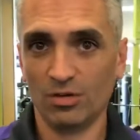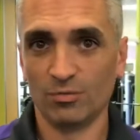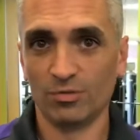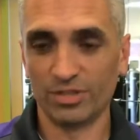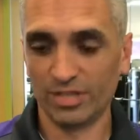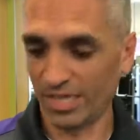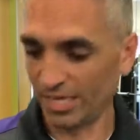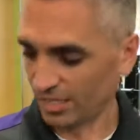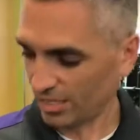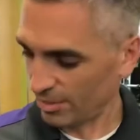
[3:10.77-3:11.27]

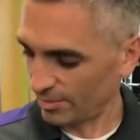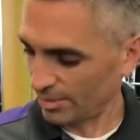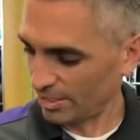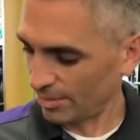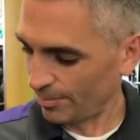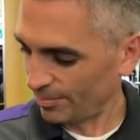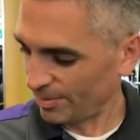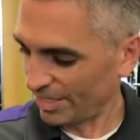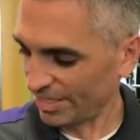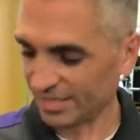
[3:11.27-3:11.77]
put that coming
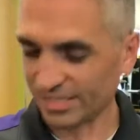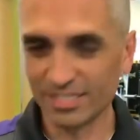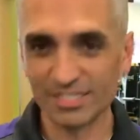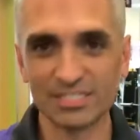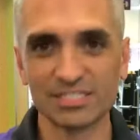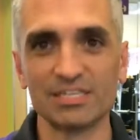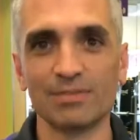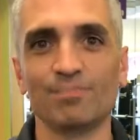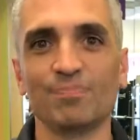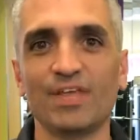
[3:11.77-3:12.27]
up like
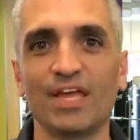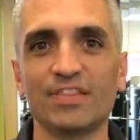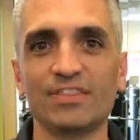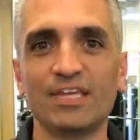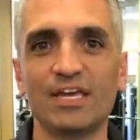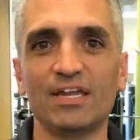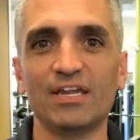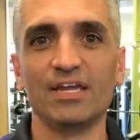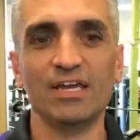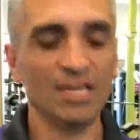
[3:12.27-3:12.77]
this, and
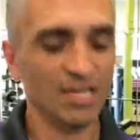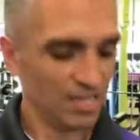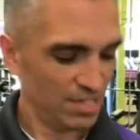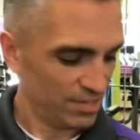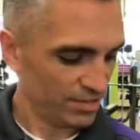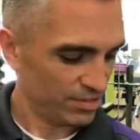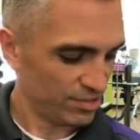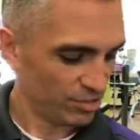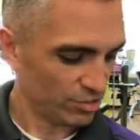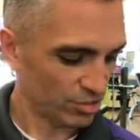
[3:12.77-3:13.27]
then
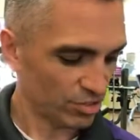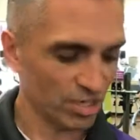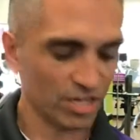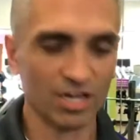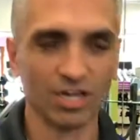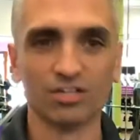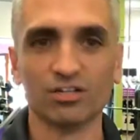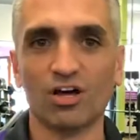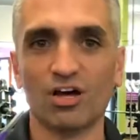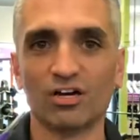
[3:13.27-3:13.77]
your
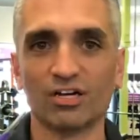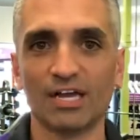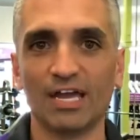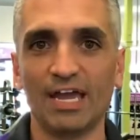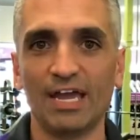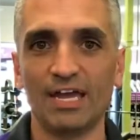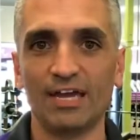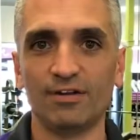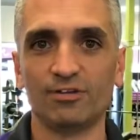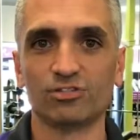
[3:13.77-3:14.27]
long
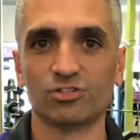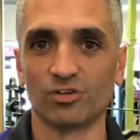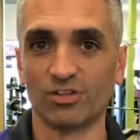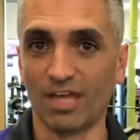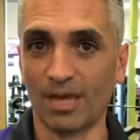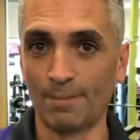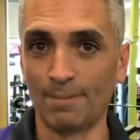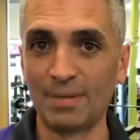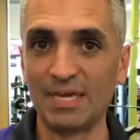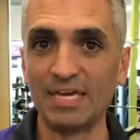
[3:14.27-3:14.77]
head, sort of
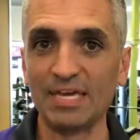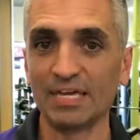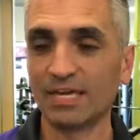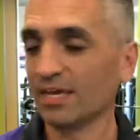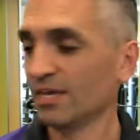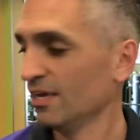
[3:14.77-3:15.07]
that peak,